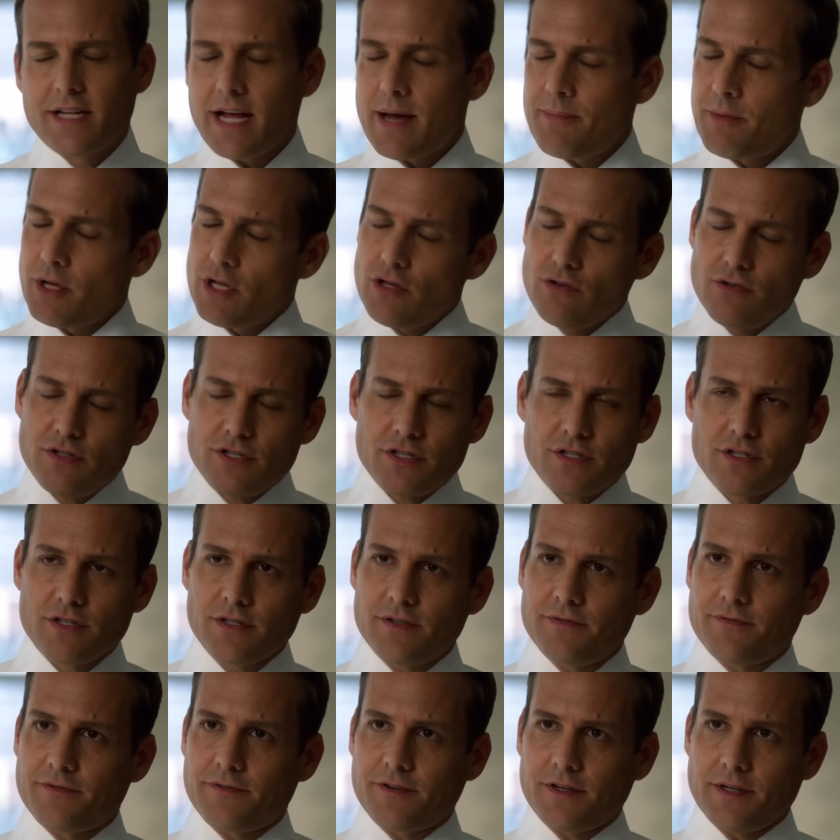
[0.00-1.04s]
damn it, you
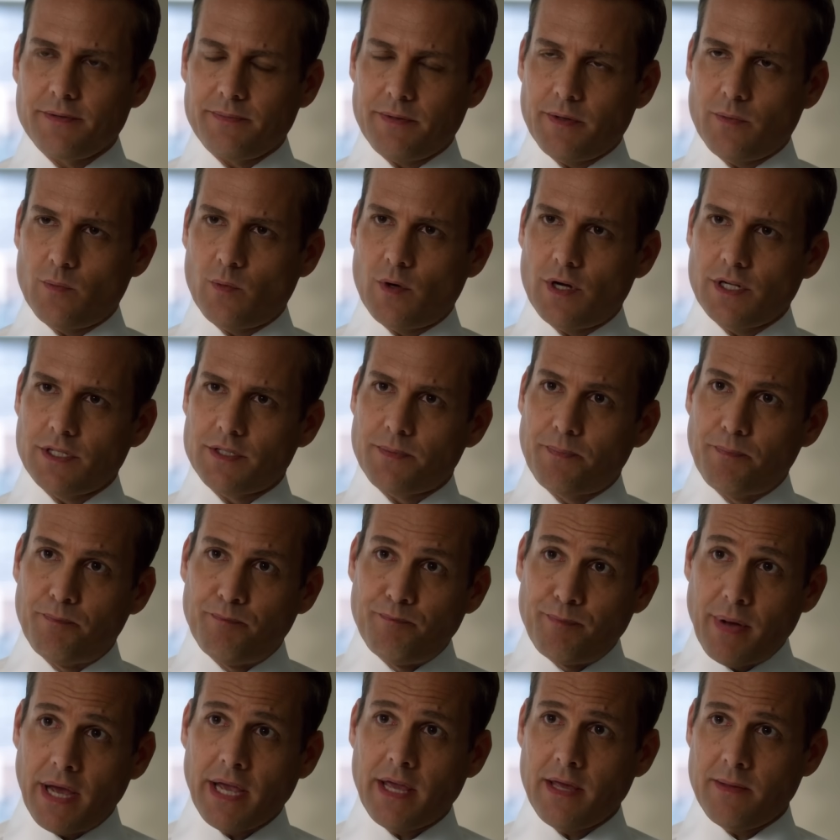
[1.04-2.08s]
stood in front of me once,
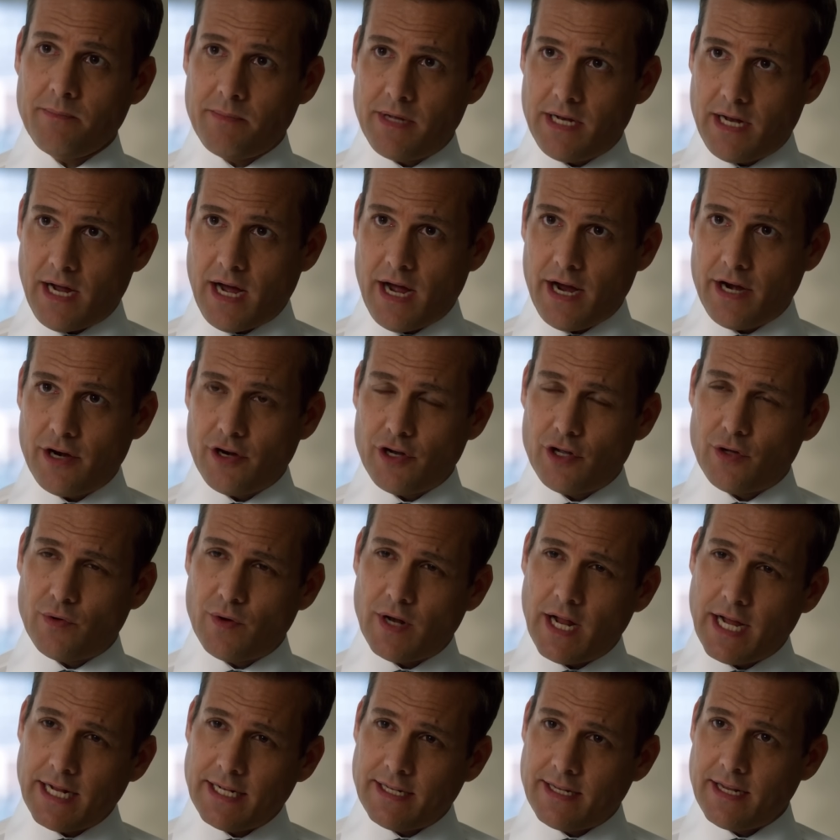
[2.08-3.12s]
begging me to hire you,
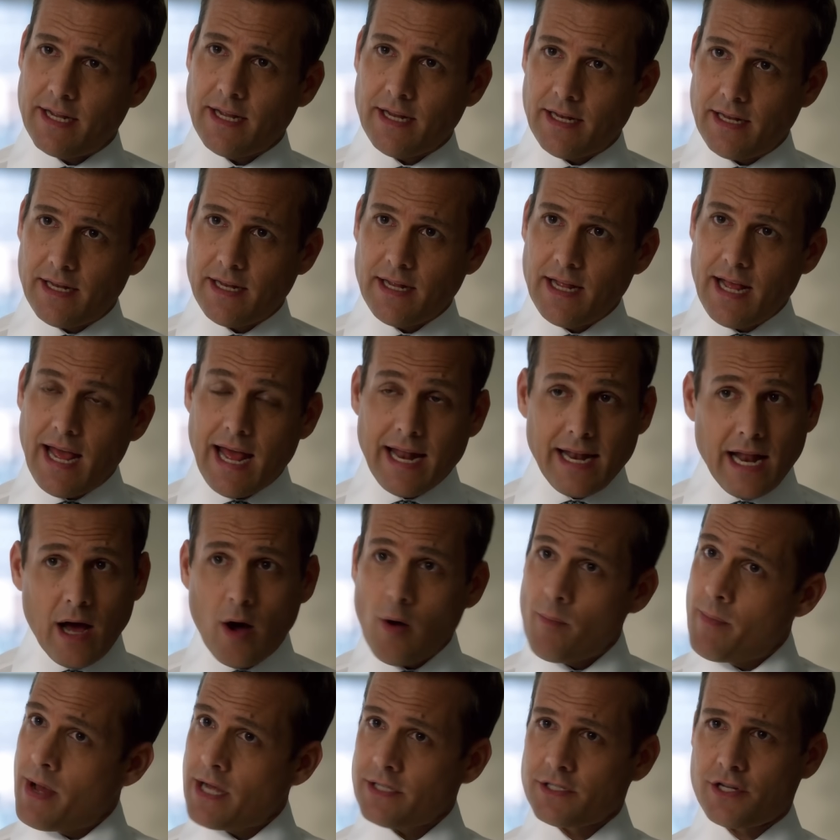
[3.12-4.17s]
and I did. And now
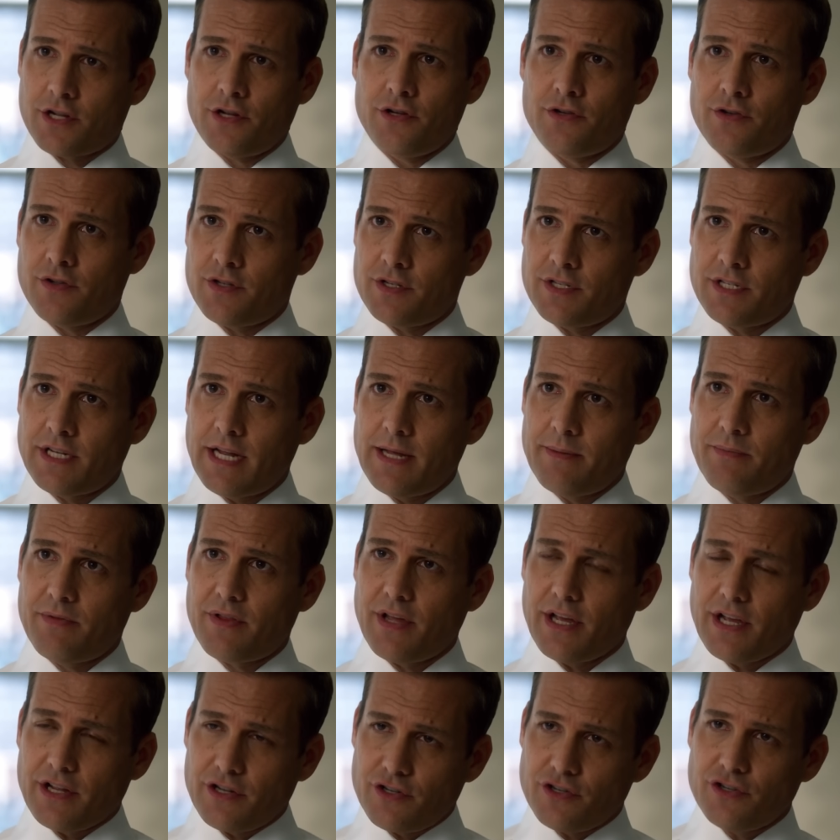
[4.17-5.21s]
I'm asking you to do the same
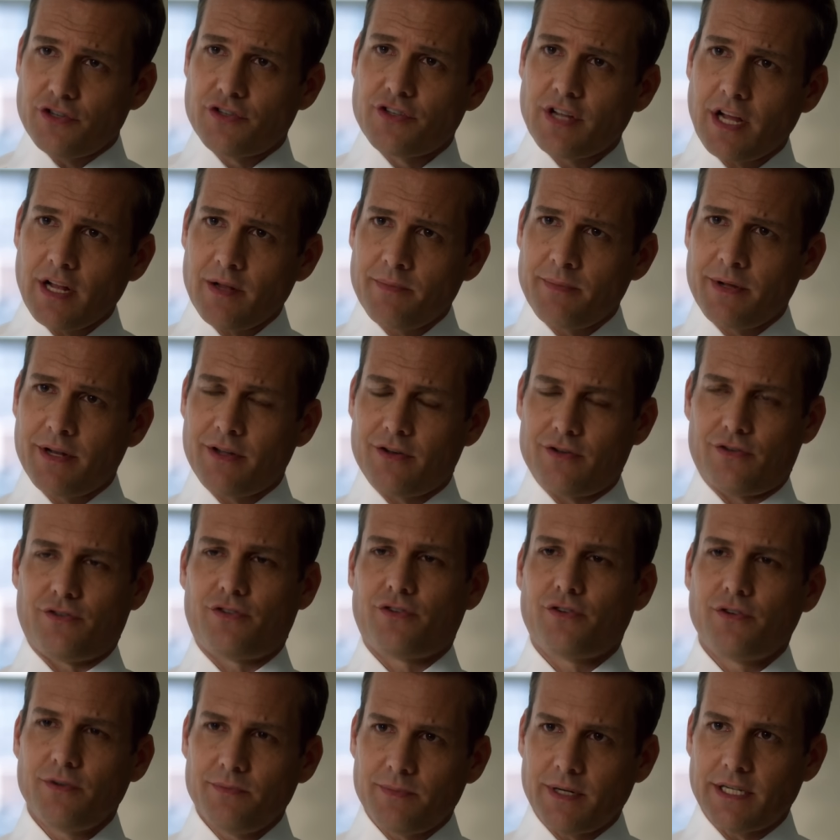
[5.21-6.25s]
thing, and you're telling me to go
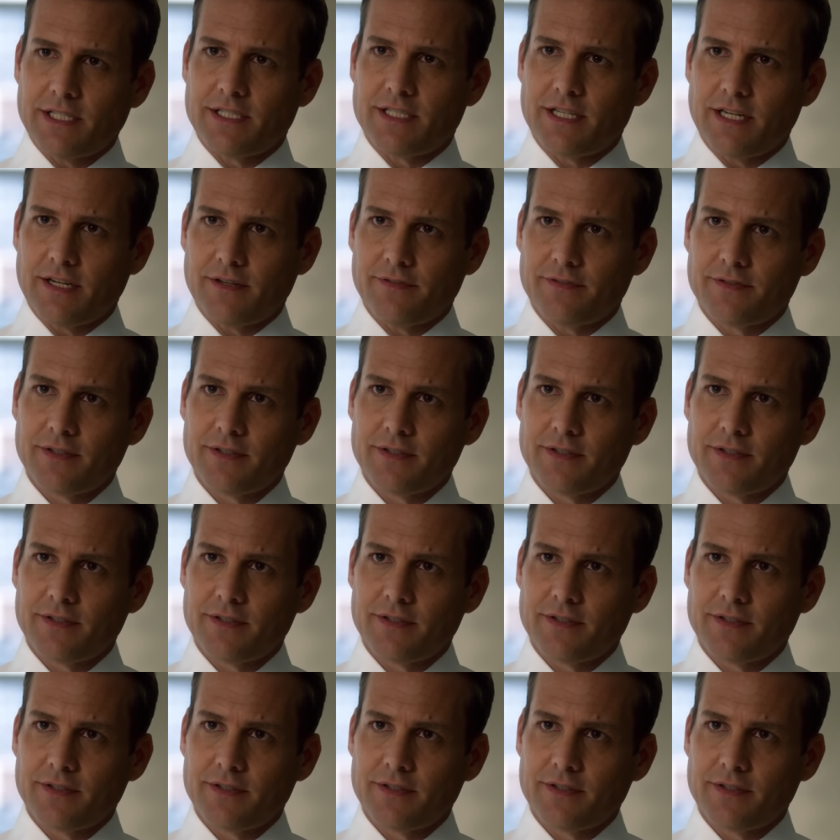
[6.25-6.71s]
screw myself. That's